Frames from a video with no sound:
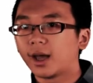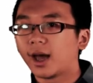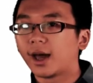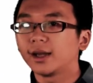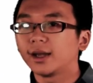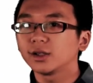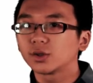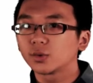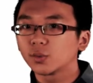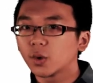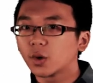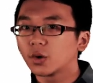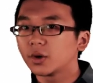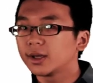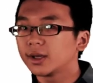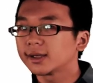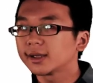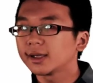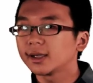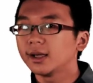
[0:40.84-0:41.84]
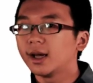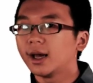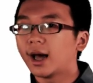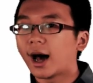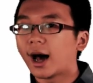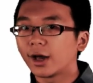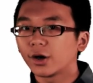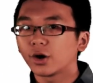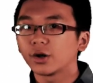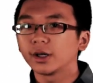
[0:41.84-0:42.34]
Na2O is an
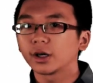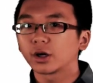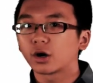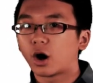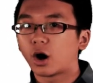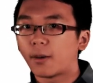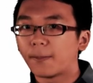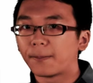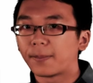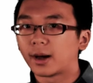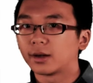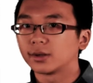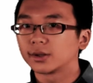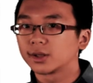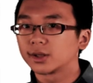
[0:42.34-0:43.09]
ionic compound,